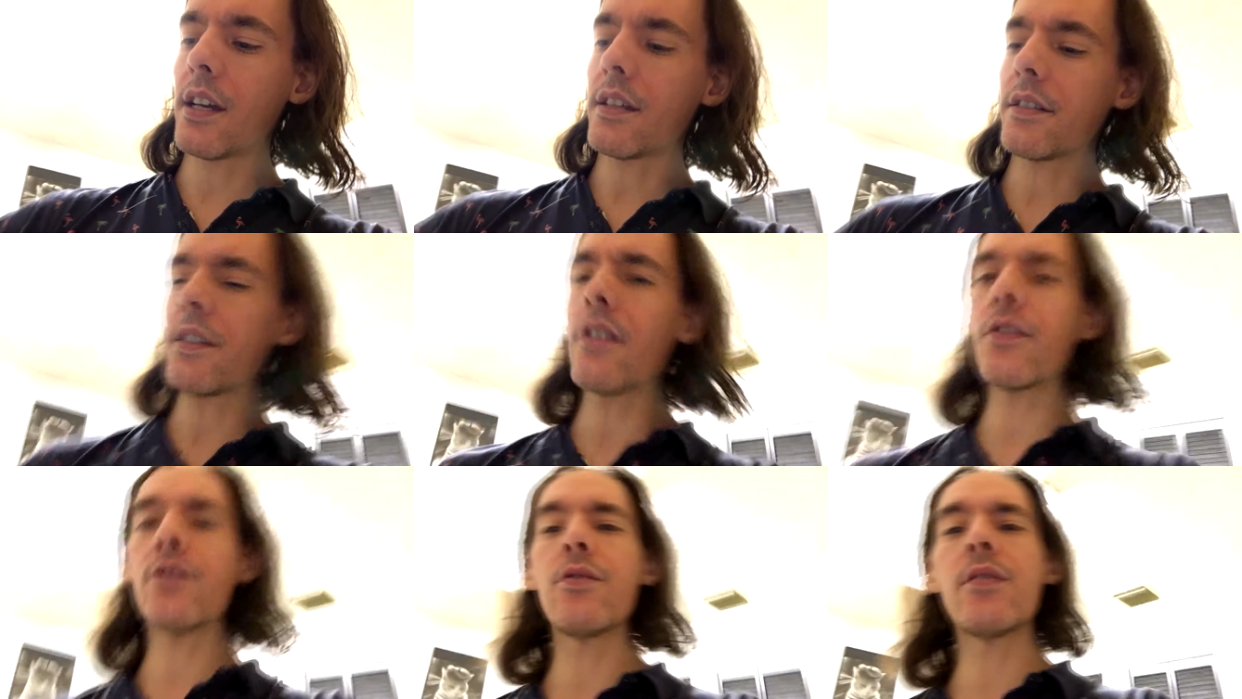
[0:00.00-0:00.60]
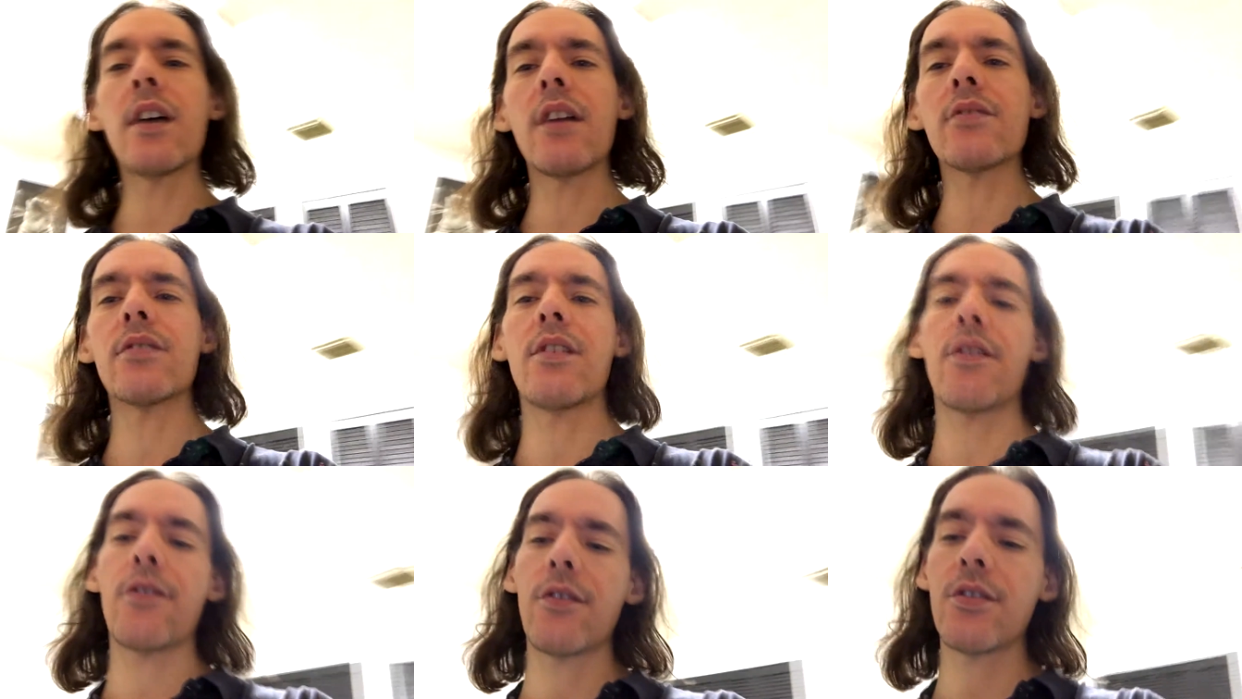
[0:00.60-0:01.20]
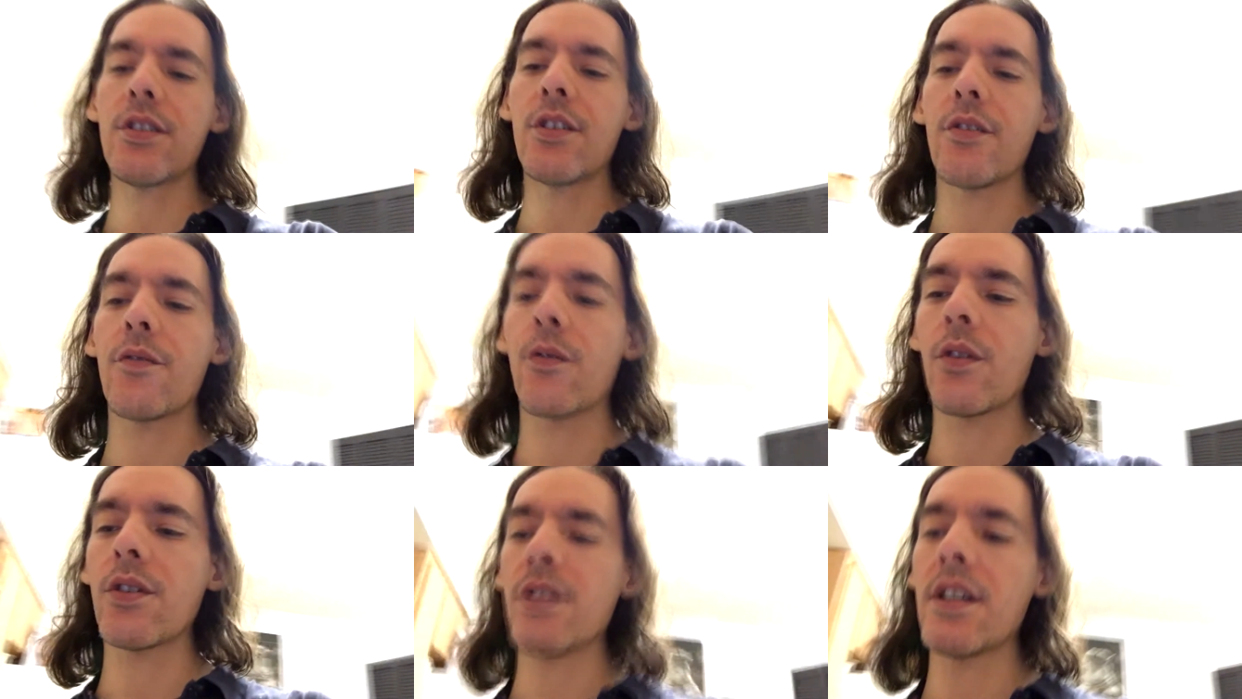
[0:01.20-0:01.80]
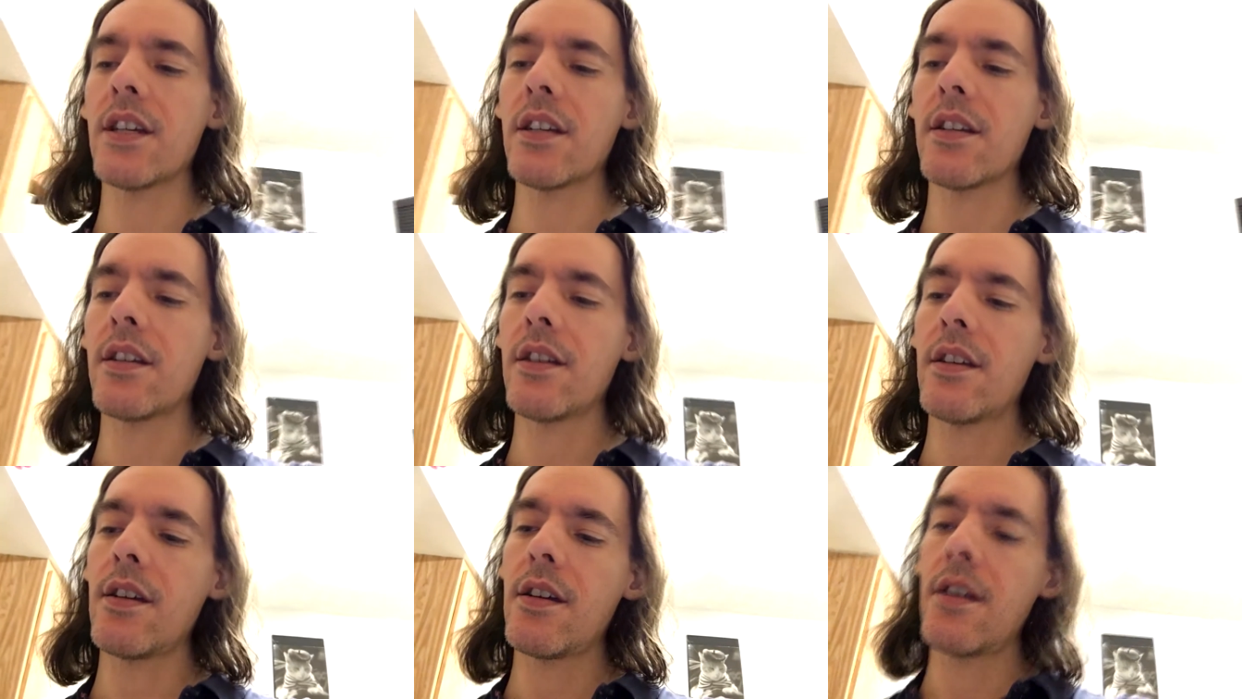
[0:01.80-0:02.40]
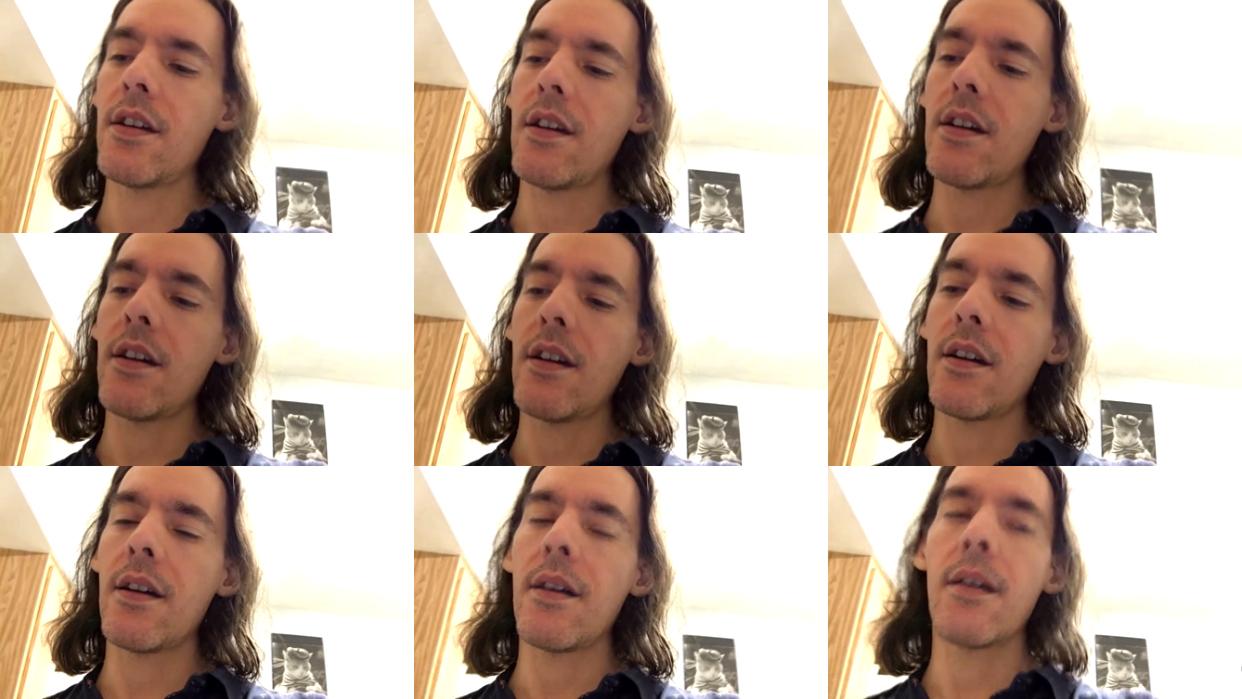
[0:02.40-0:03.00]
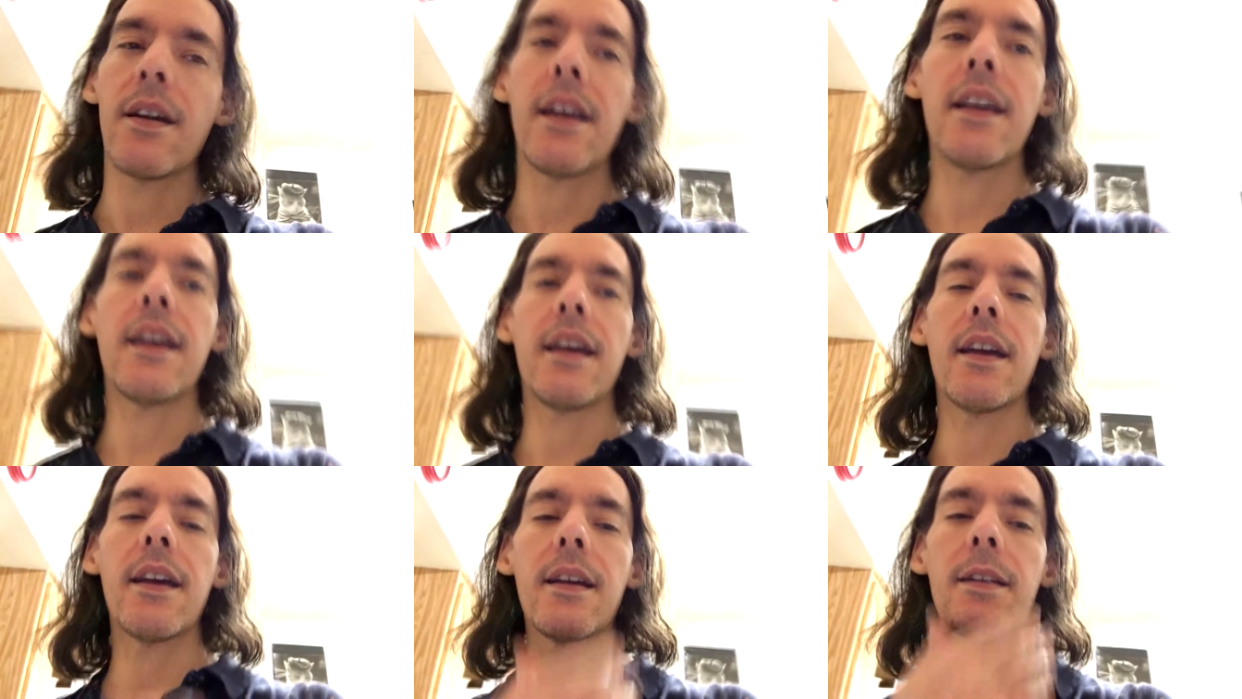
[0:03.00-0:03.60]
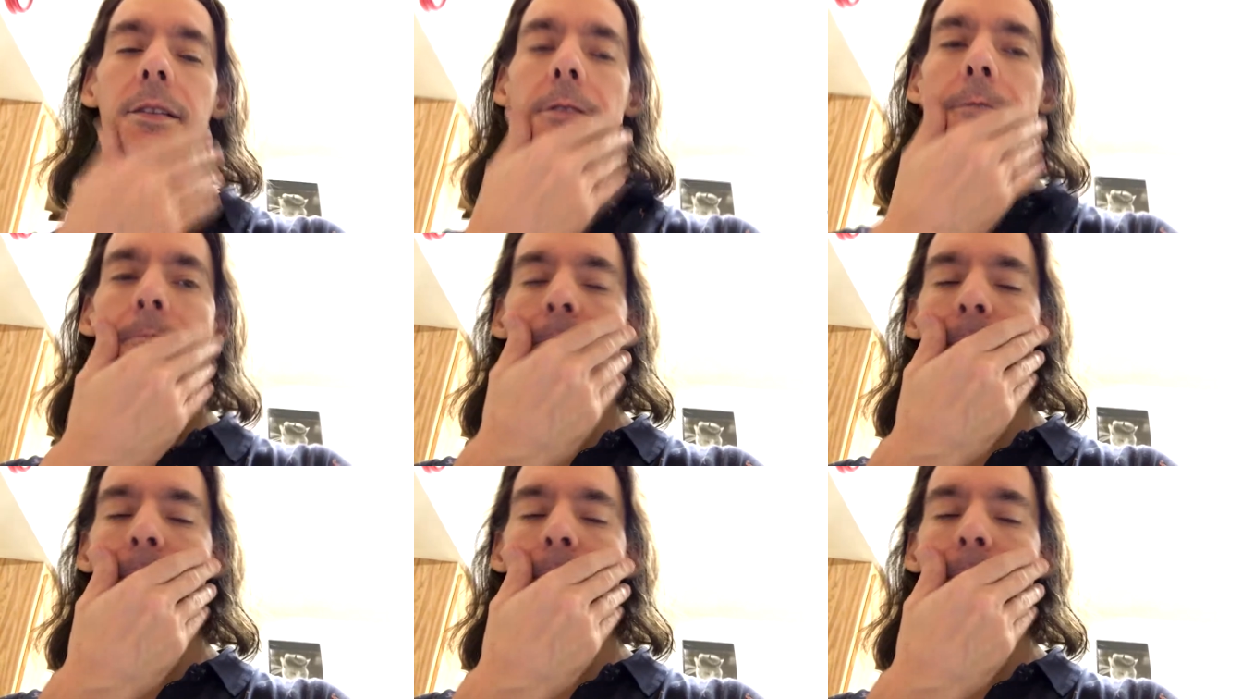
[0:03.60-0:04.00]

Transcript: It's either 2013 or 14. And